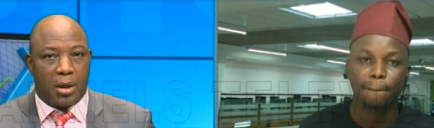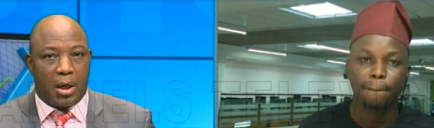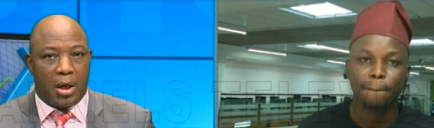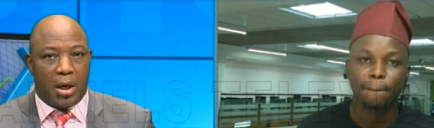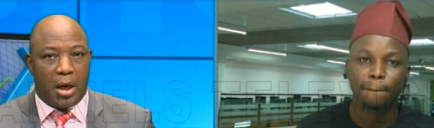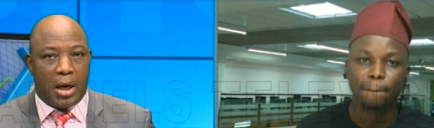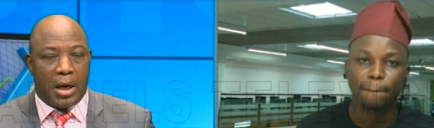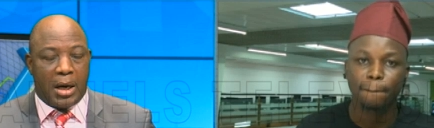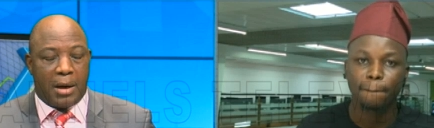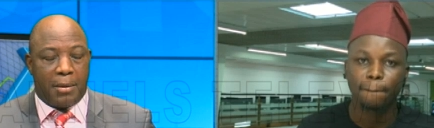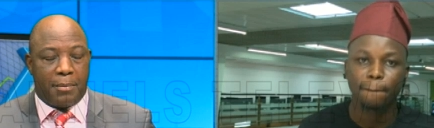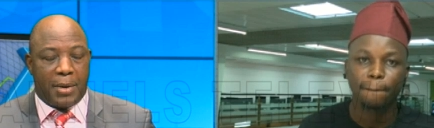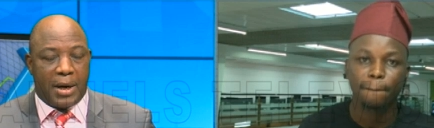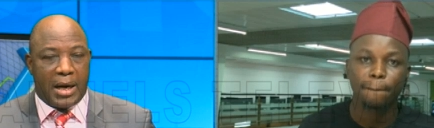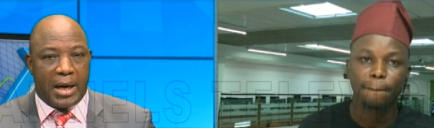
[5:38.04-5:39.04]
Speaker 1: uh,
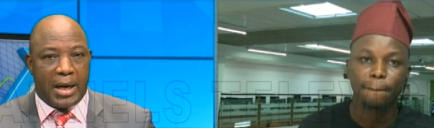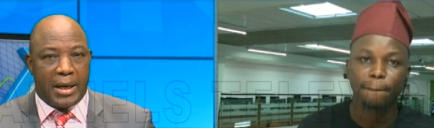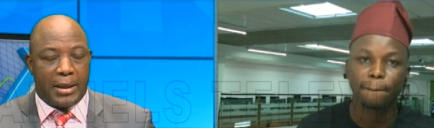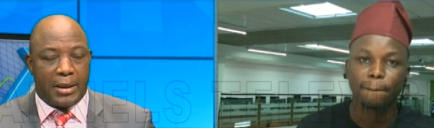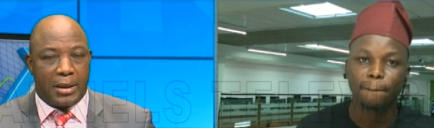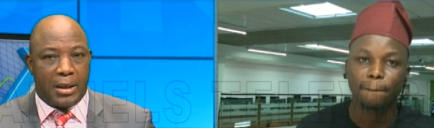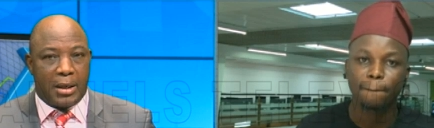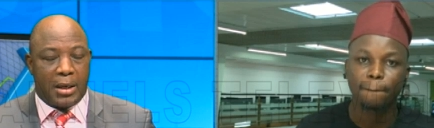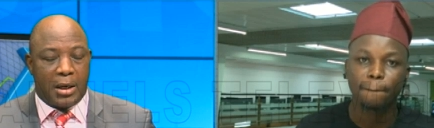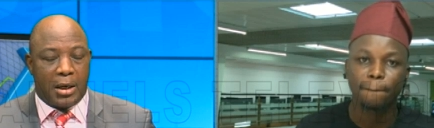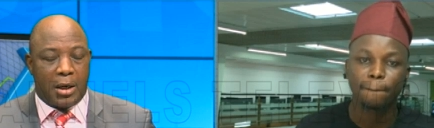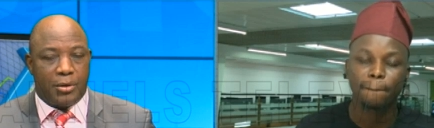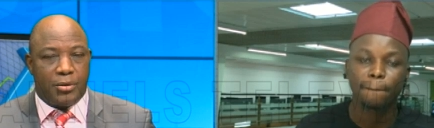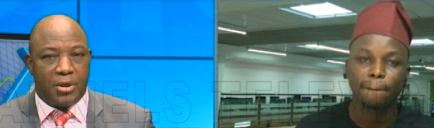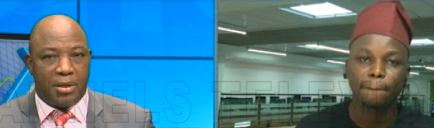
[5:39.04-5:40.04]
by uh,
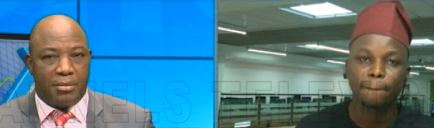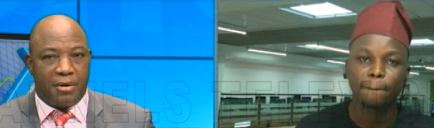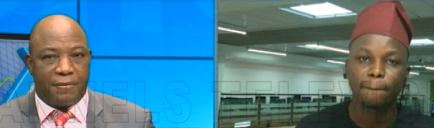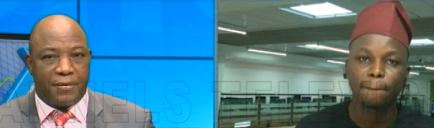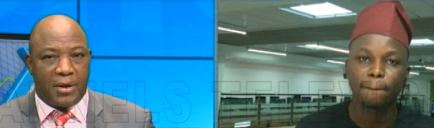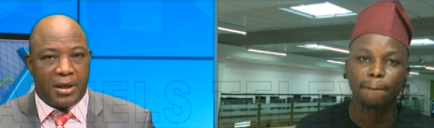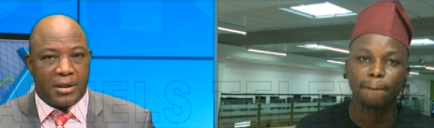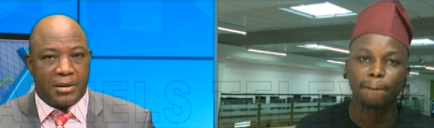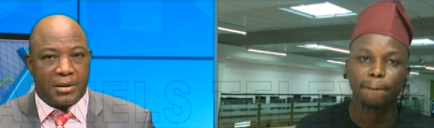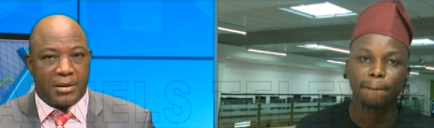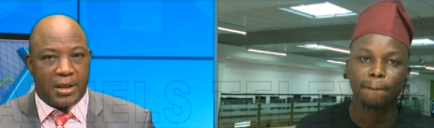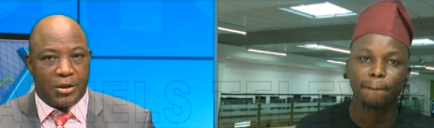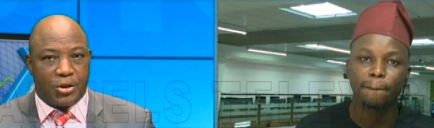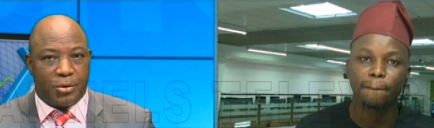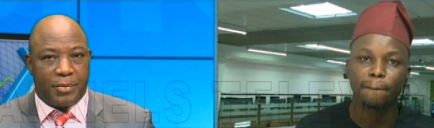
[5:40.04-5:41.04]
Godwin Emefiele's
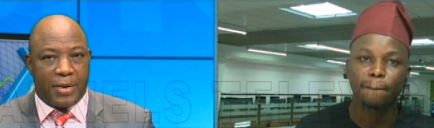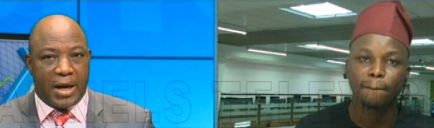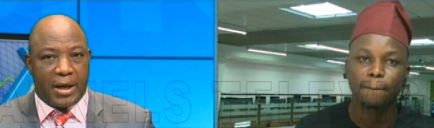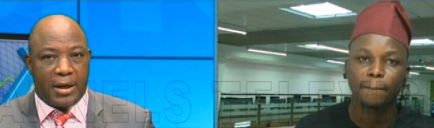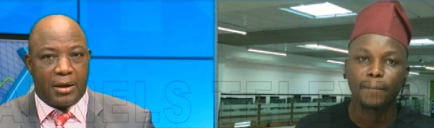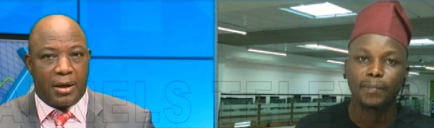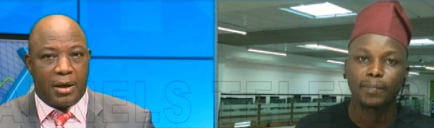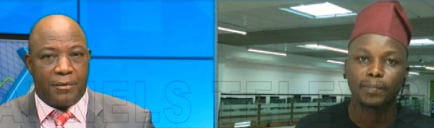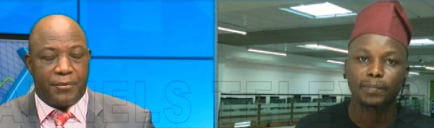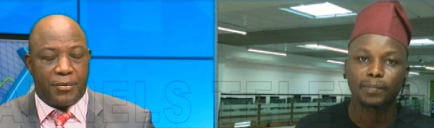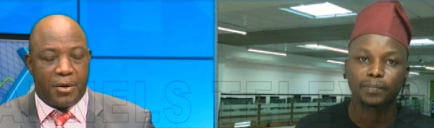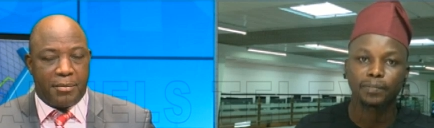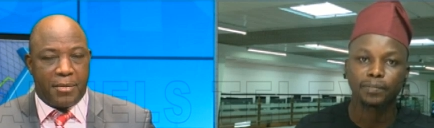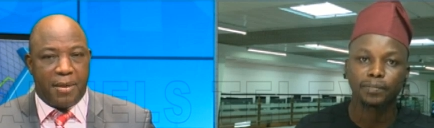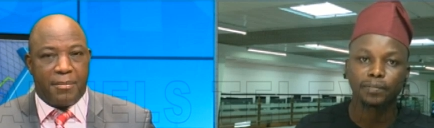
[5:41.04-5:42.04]
central bank? If you
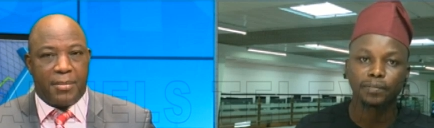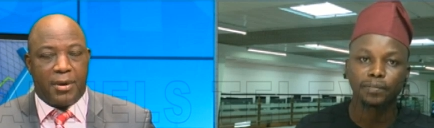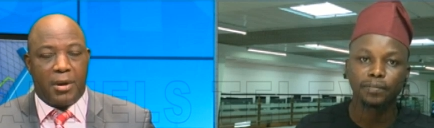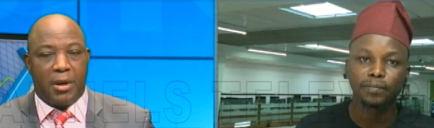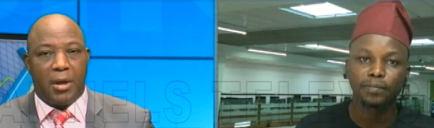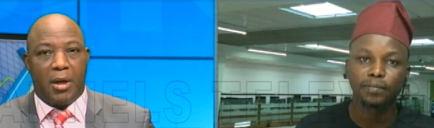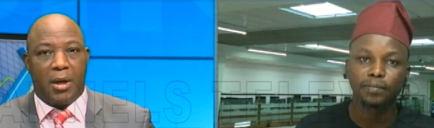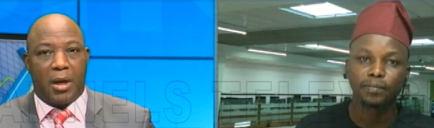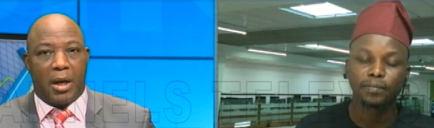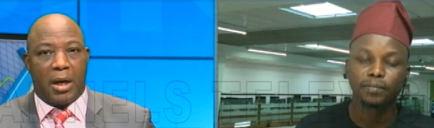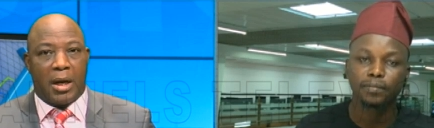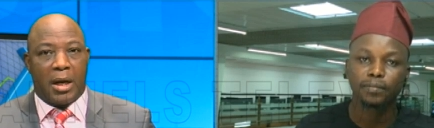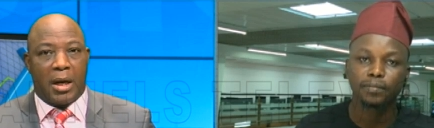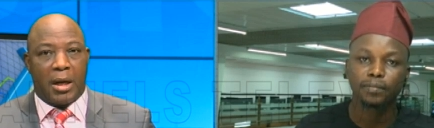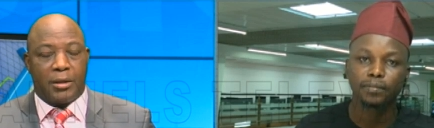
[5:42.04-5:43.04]
remember,
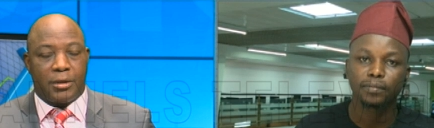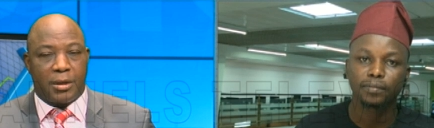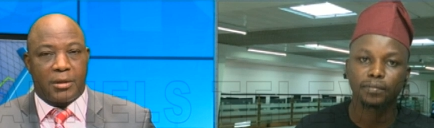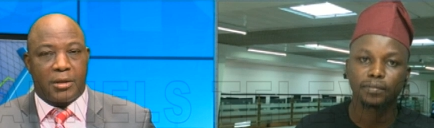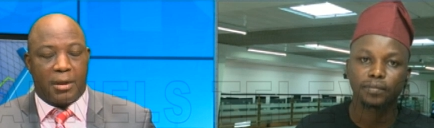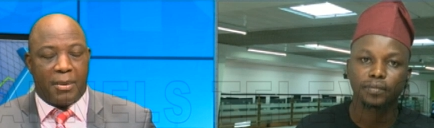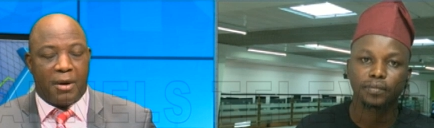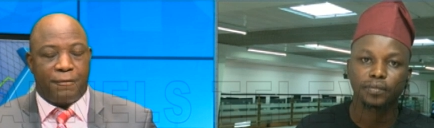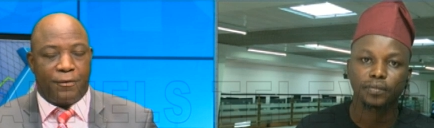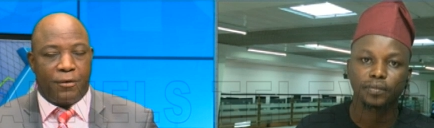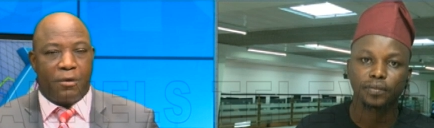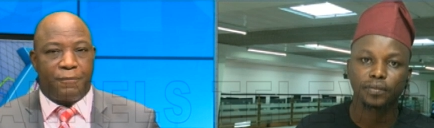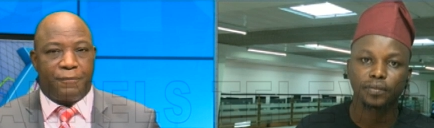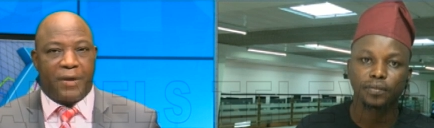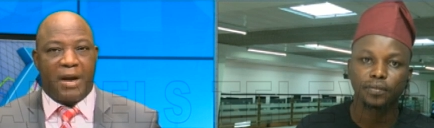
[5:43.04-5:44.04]
just about four
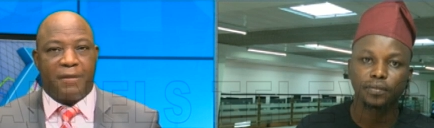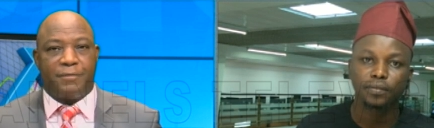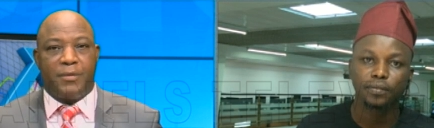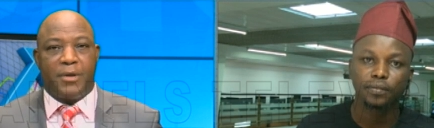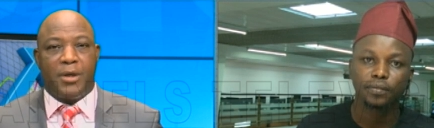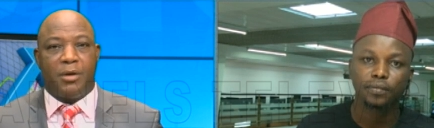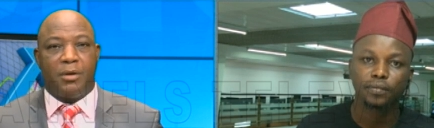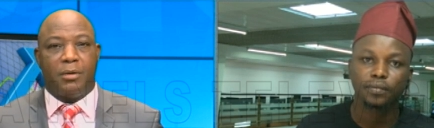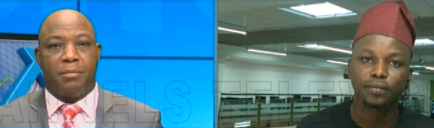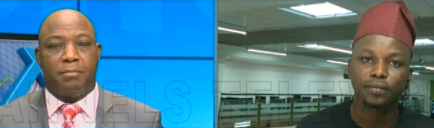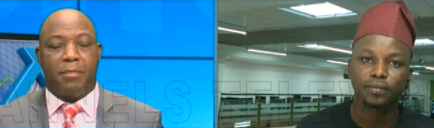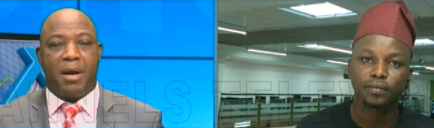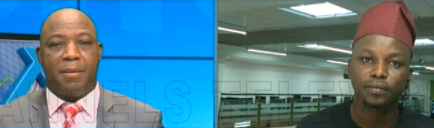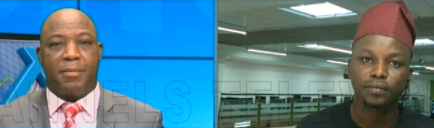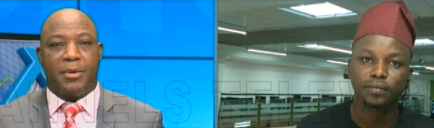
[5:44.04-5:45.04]
or five new
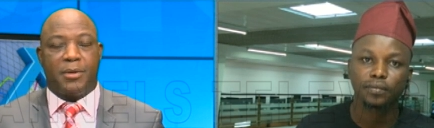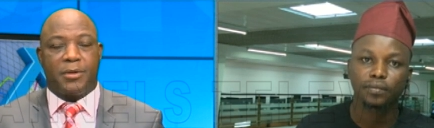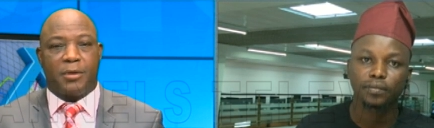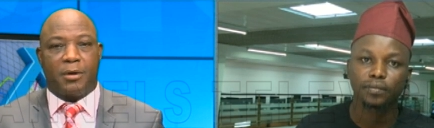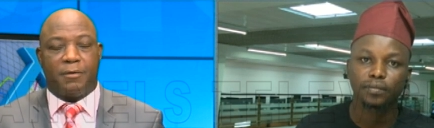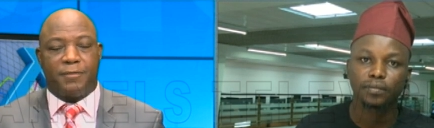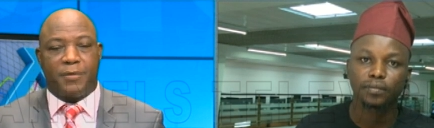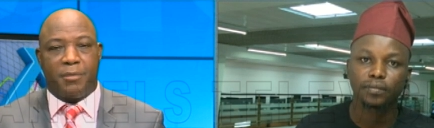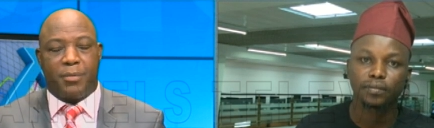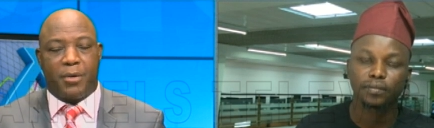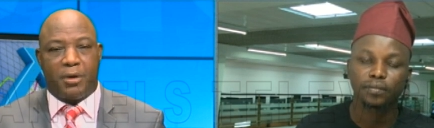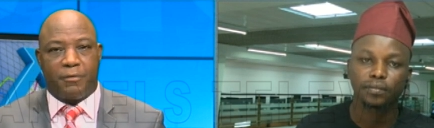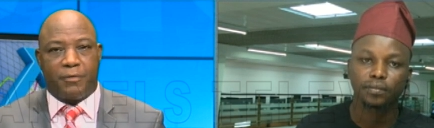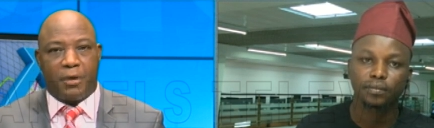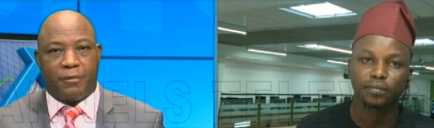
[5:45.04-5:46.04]
members of the Board
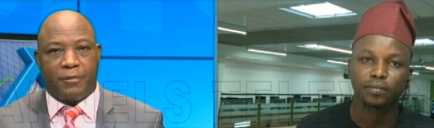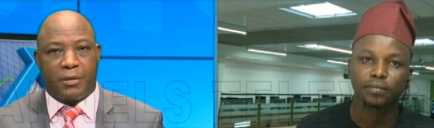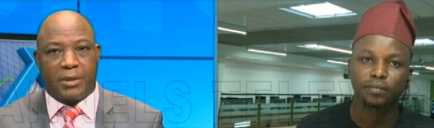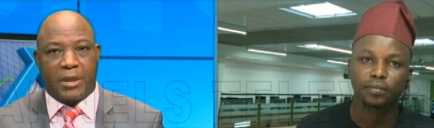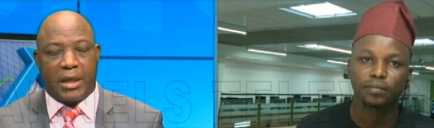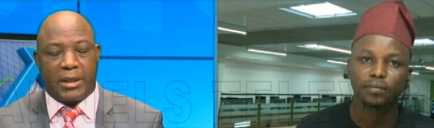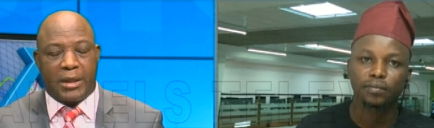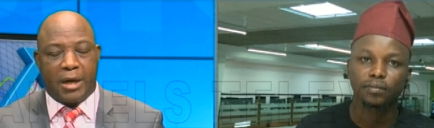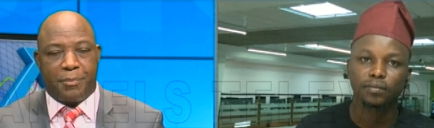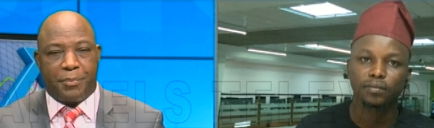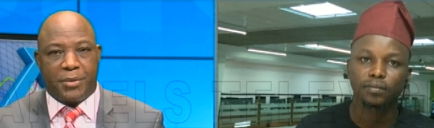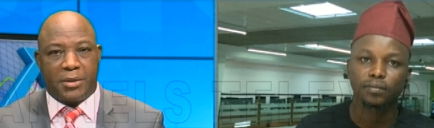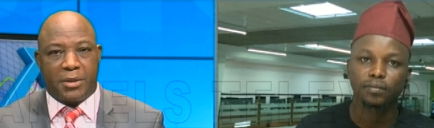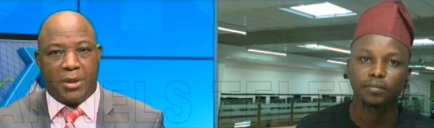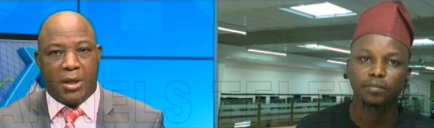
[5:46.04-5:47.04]
of Governors and the
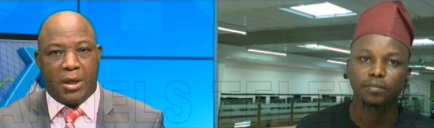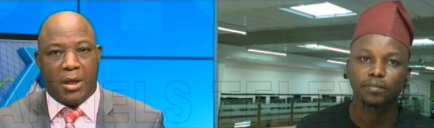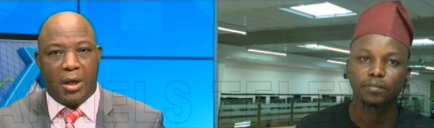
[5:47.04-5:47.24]
MPC